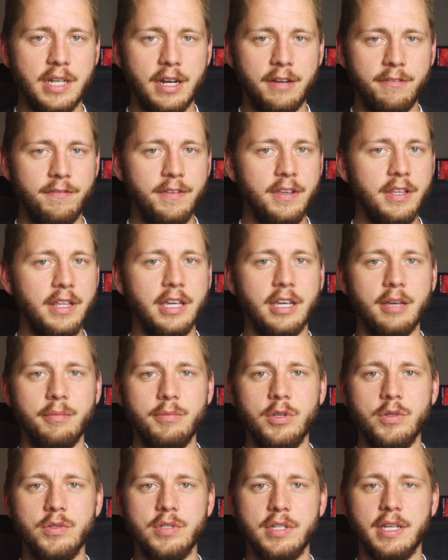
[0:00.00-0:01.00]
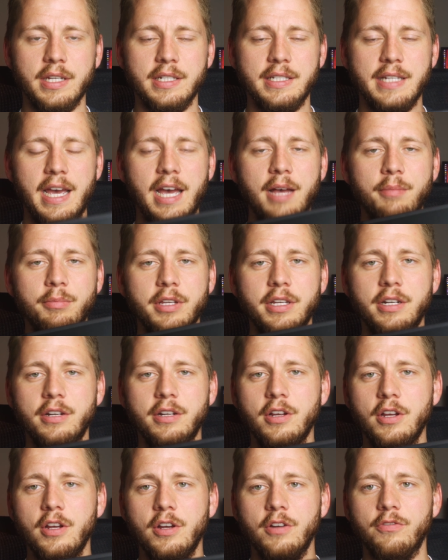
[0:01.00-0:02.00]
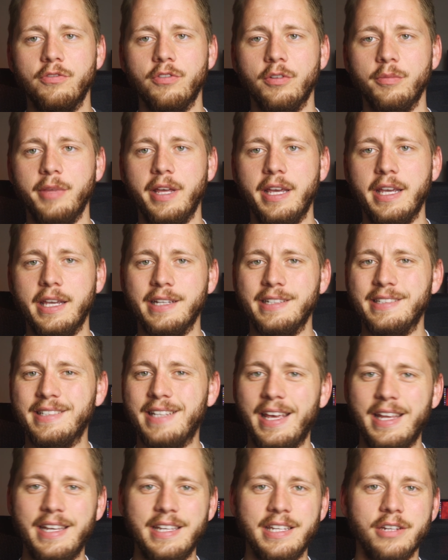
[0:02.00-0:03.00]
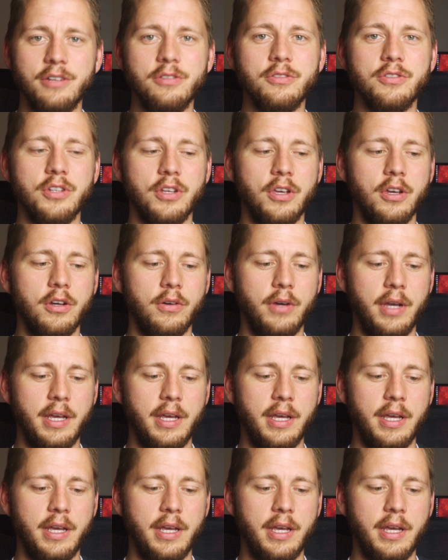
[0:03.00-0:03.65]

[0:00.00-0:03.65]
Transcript: And I feel like I'm using a tablet from like 10 years ago.